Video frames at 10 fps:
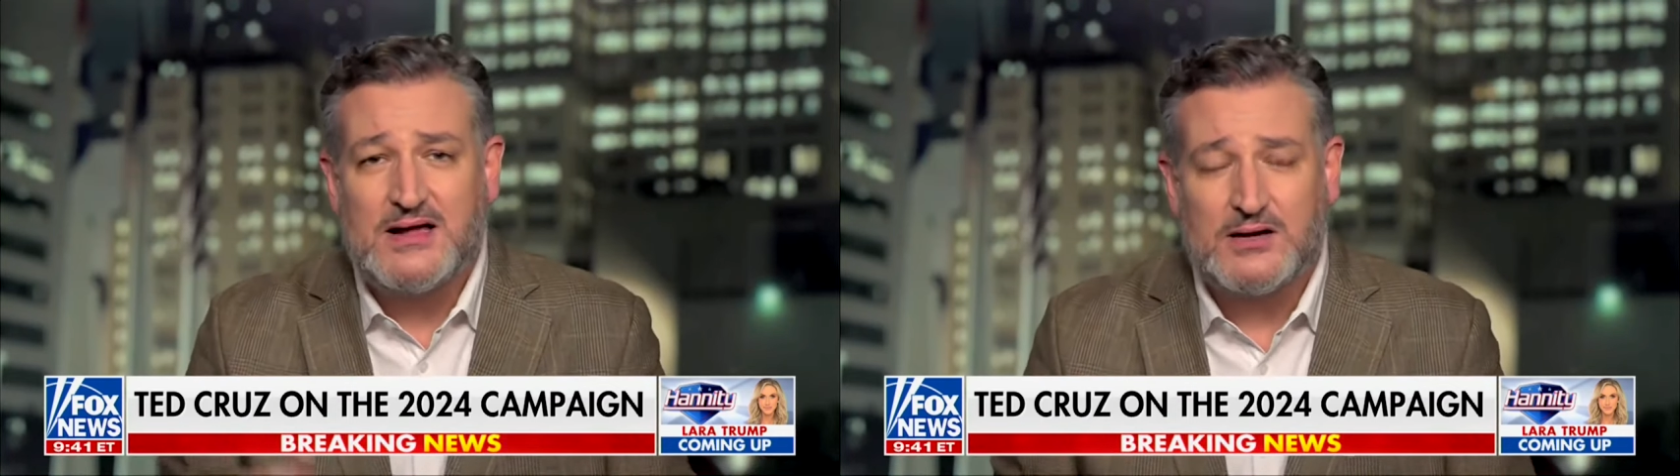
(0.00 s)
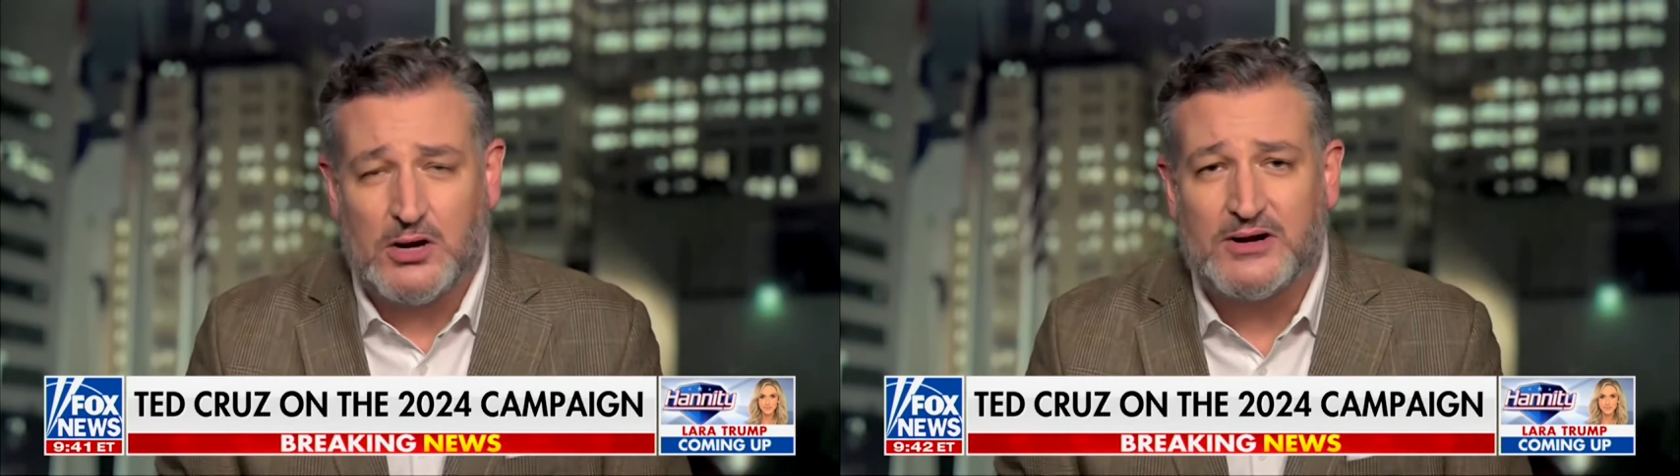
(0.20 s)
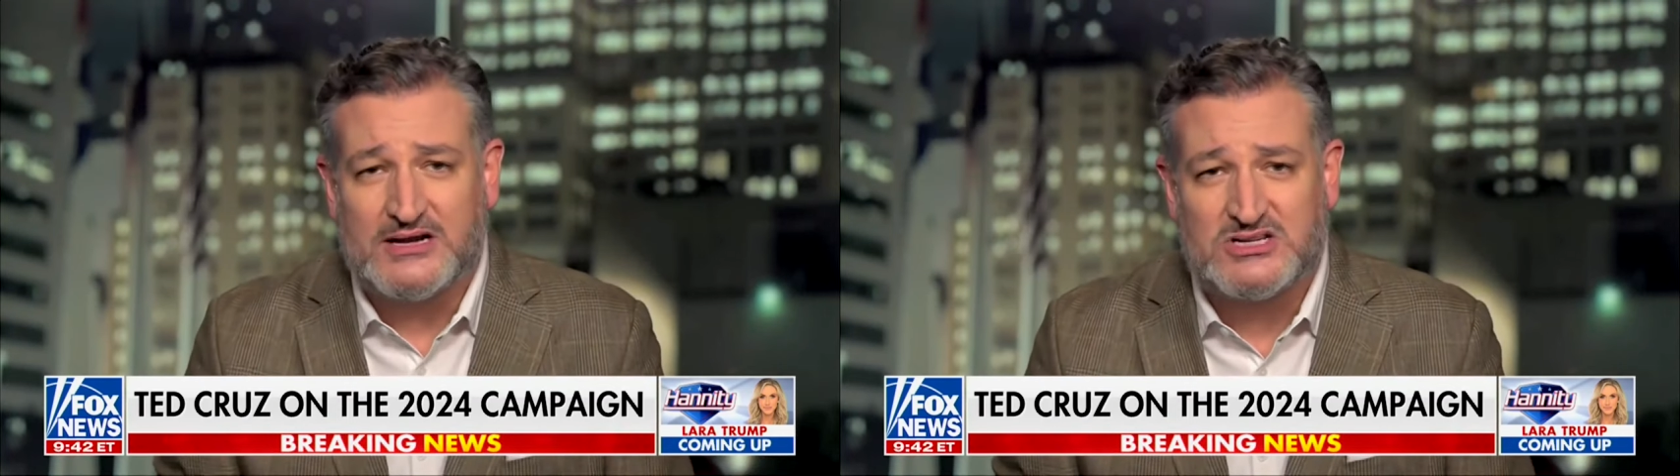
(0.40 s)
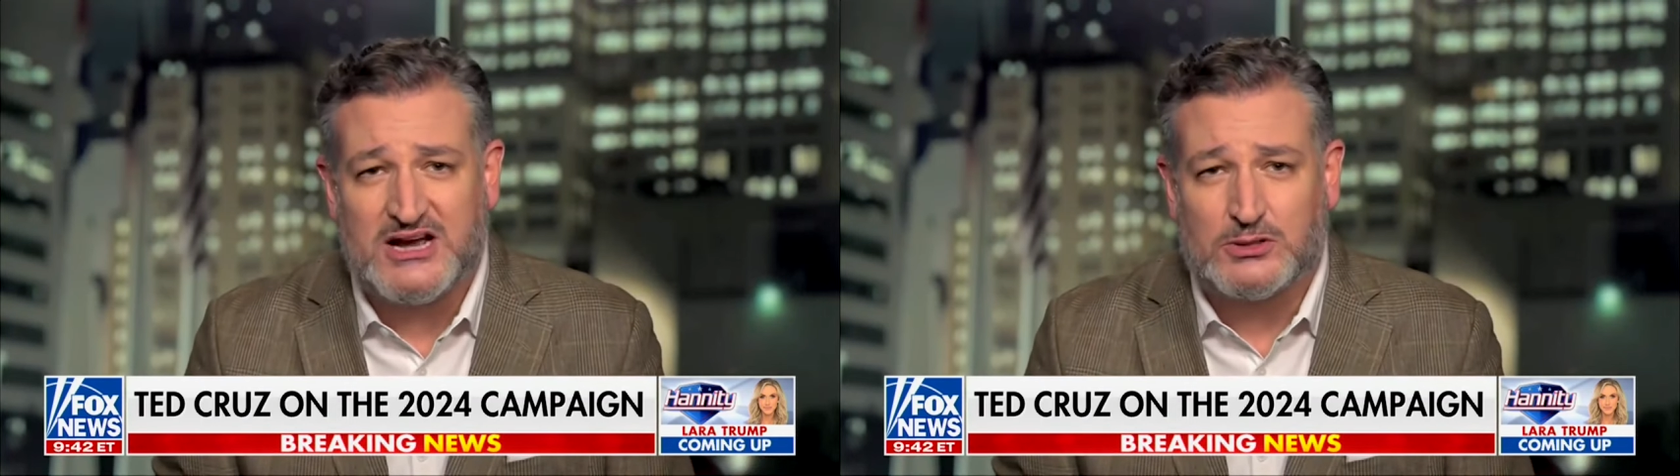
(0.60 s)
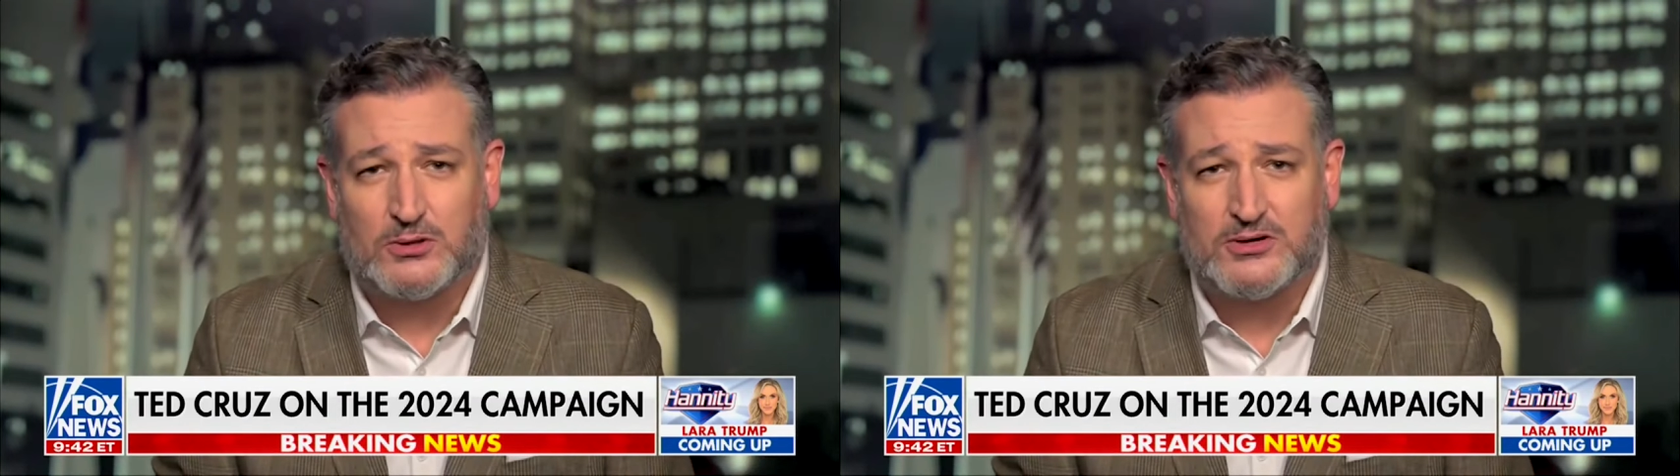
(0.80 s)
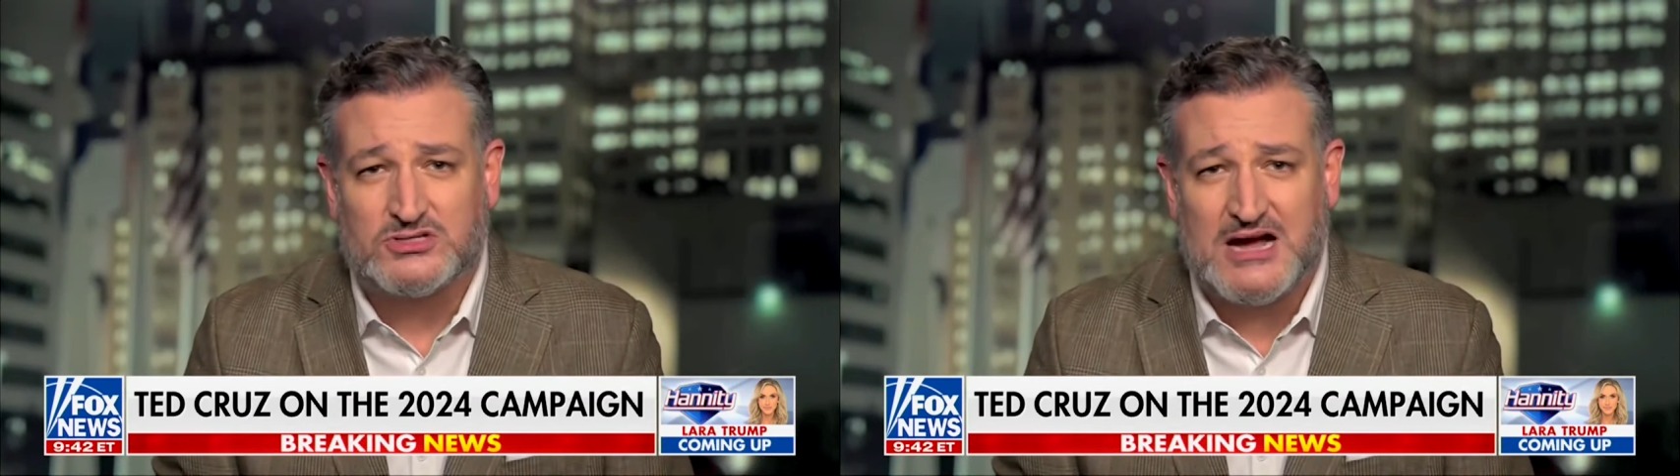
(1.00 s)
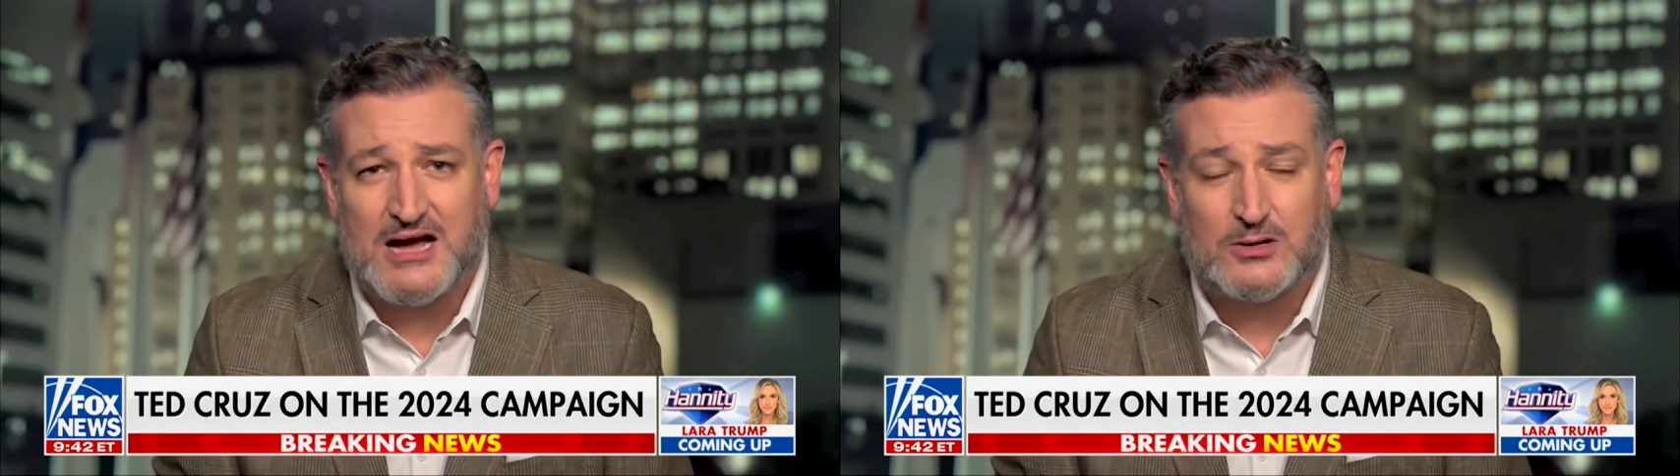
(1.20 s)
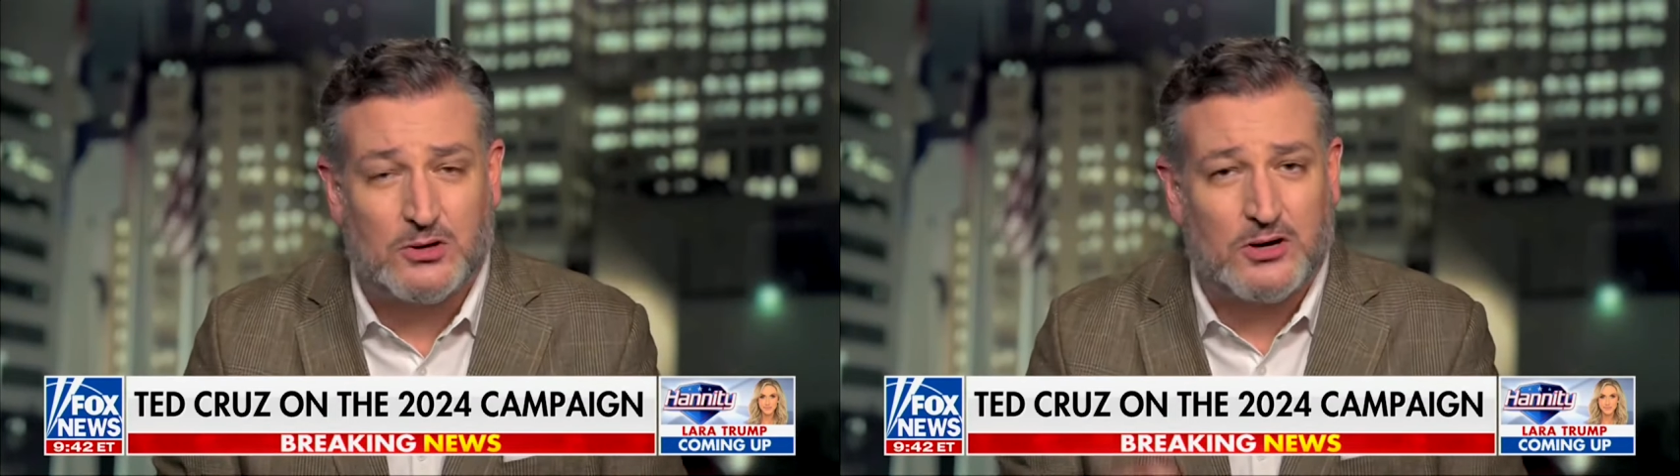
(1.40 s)
going to
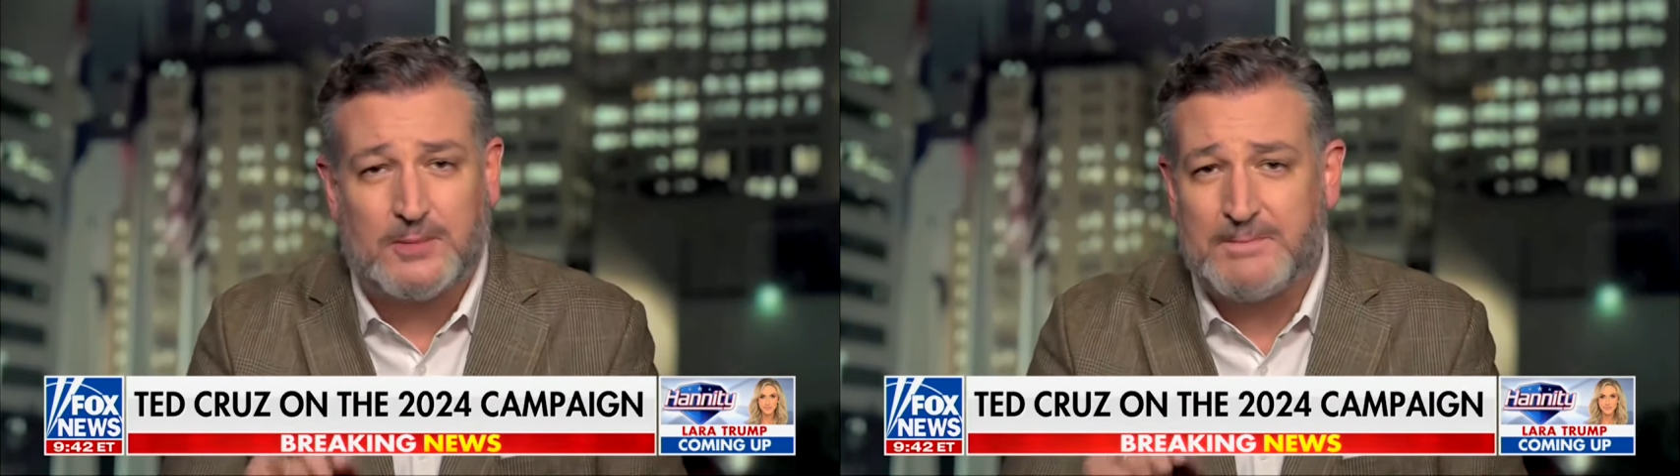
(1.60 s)
tedcruz.org